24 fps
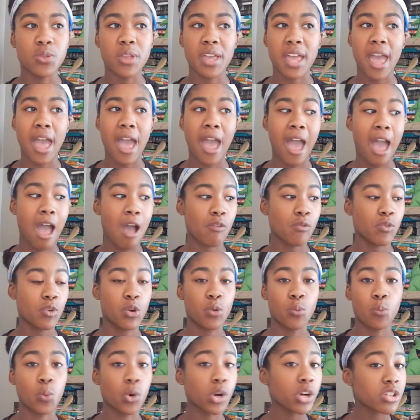they have
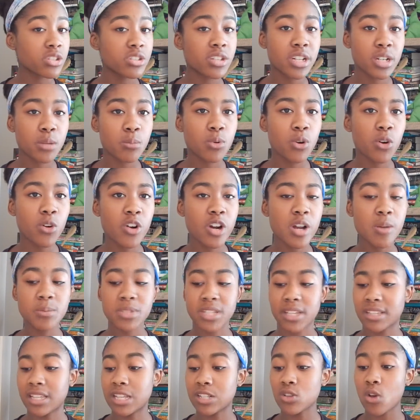good work-study programs?
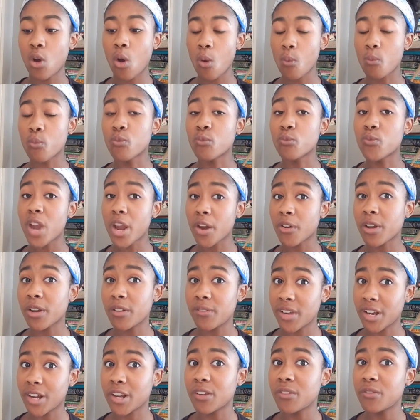Like, that's very,
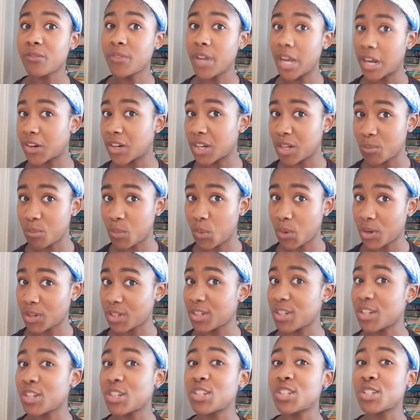very, very
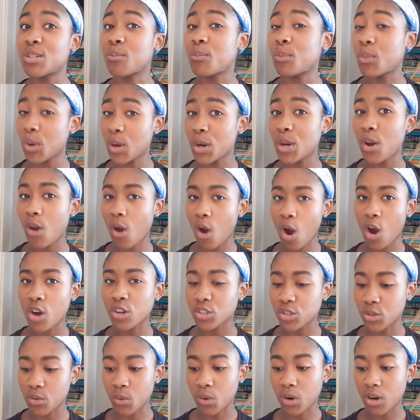important to put on
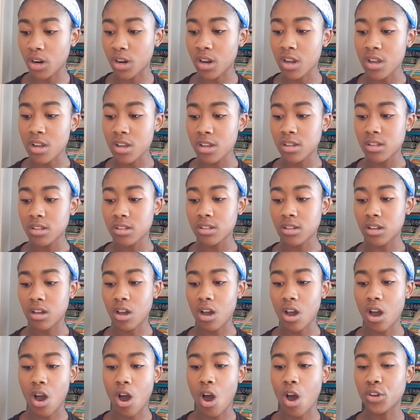your
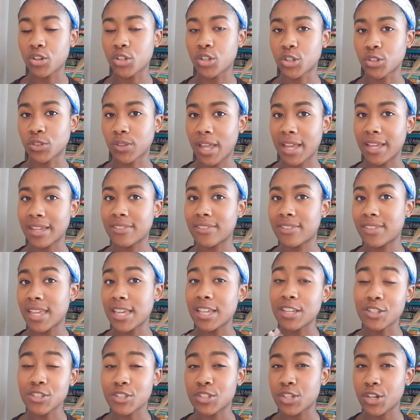like
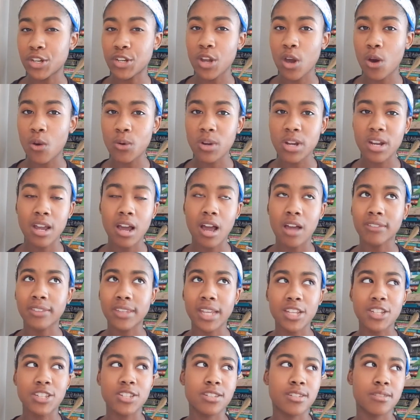things to note,
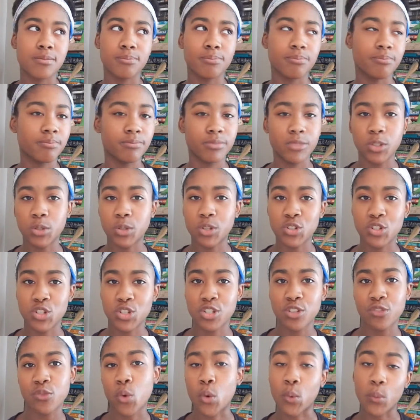unless you can
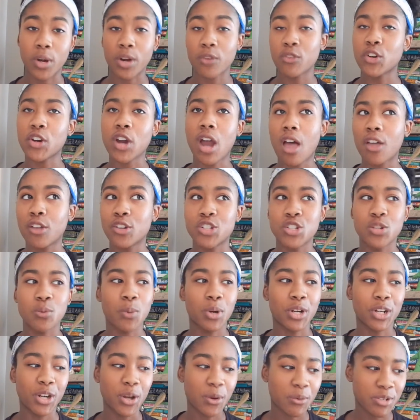just afford whatever college you
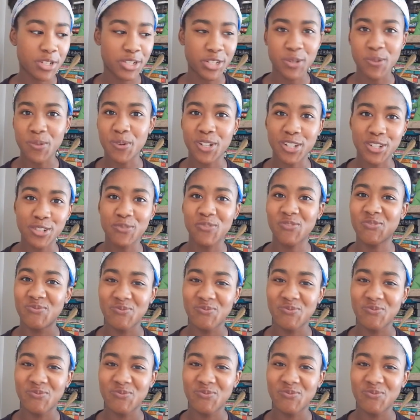want to go to, which